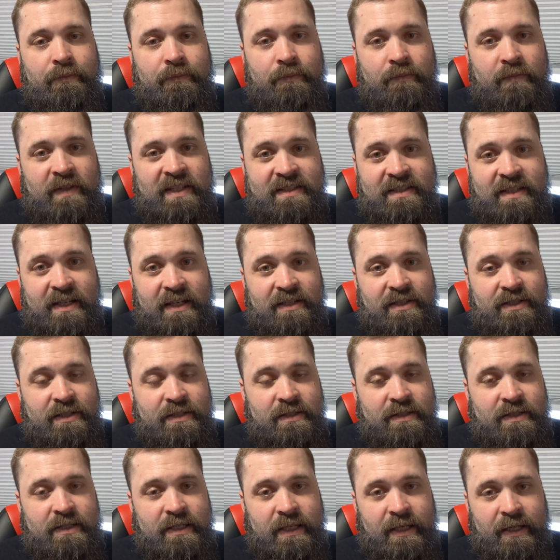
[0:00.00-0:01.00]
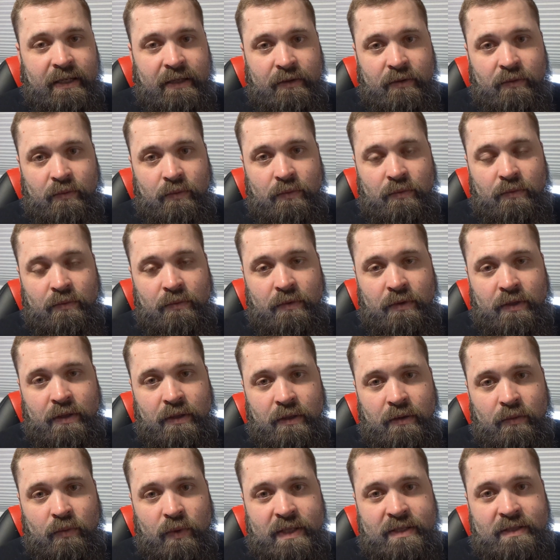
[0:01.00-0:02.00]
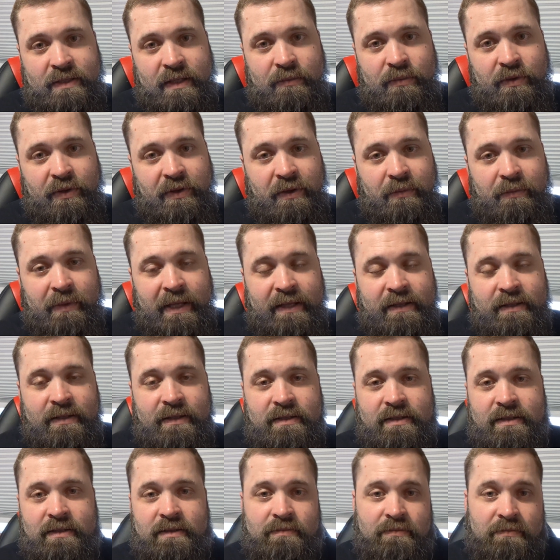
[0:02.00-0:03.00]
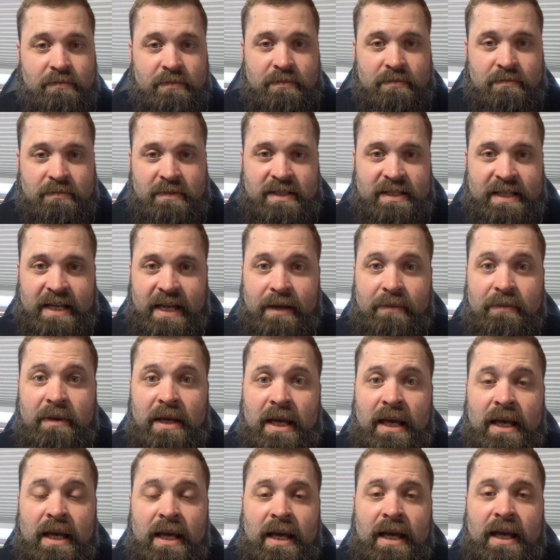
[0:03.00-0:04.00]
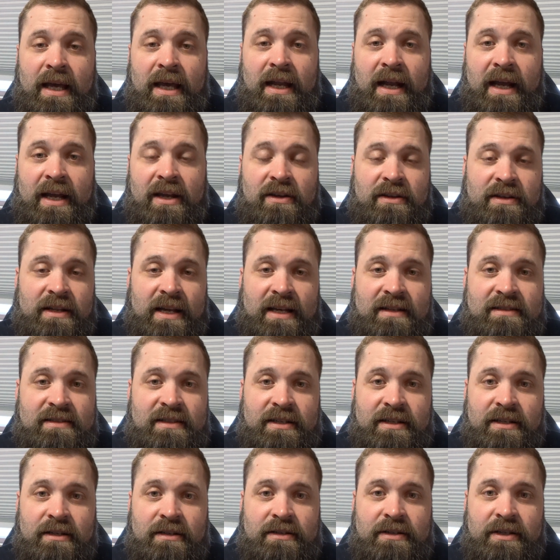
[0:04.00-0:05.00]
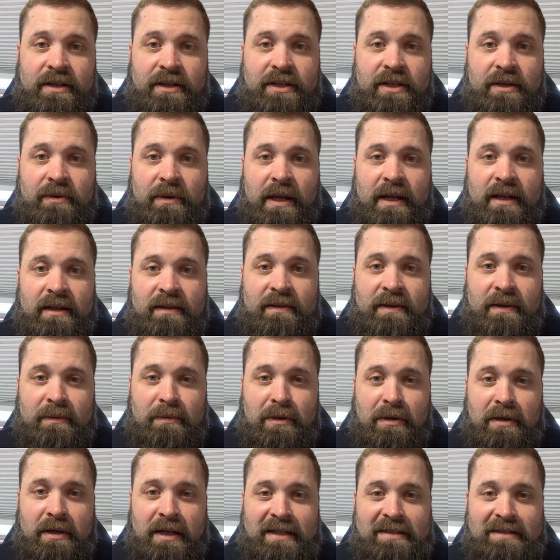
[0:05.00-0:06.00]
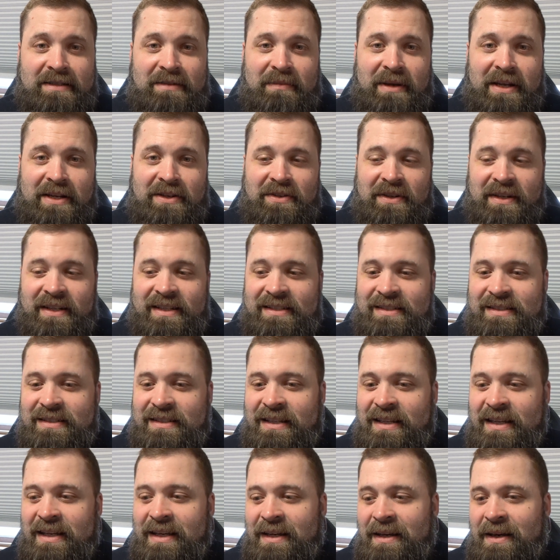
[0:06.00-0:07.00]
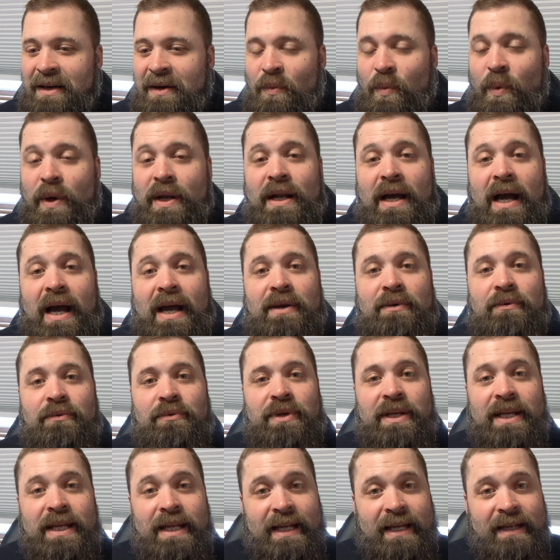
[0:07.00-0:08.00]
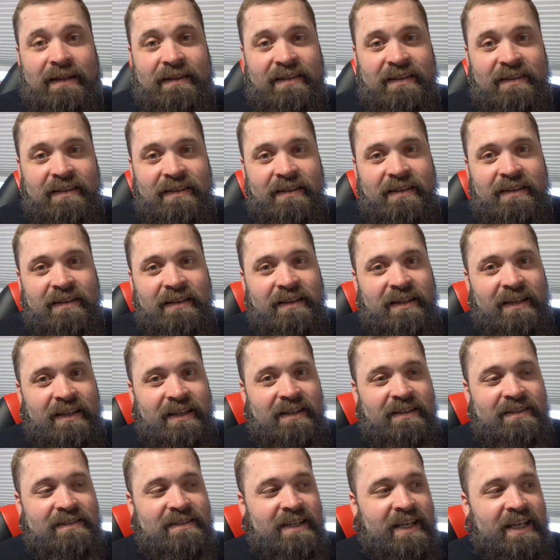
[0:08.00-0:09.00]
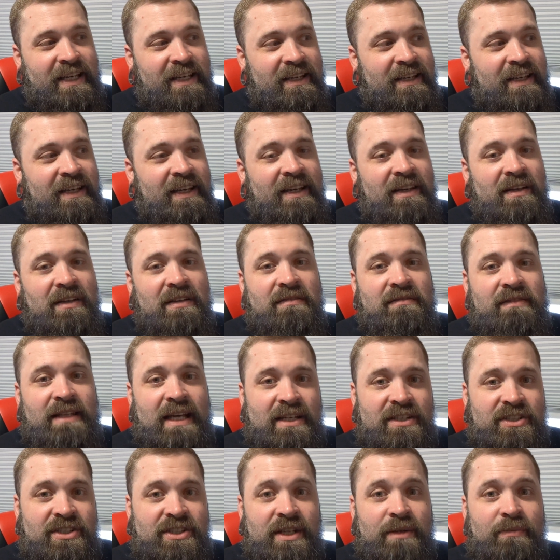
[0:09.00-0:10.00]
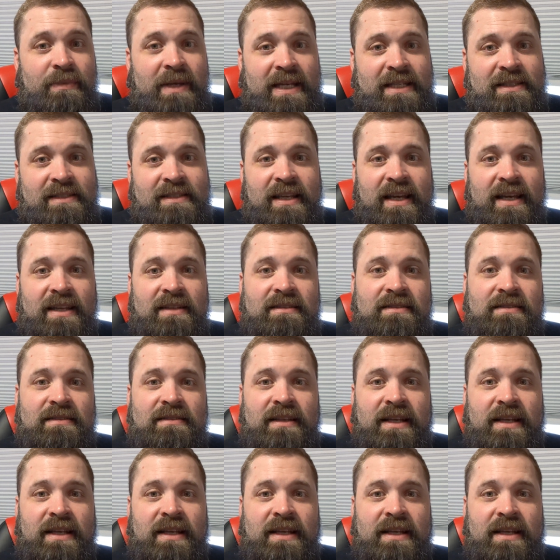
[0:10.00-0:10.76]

The sections in the Westside Book of Methods, same, and I could not sit here and tell you anything about isometrics. When I read it, it is like that shit makes sense.